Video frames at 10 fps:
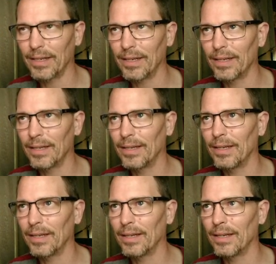
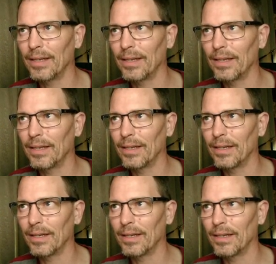
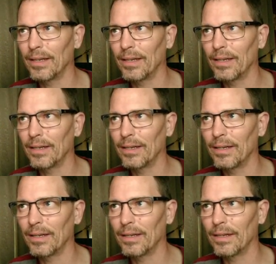
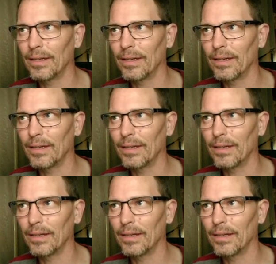(no one is talking)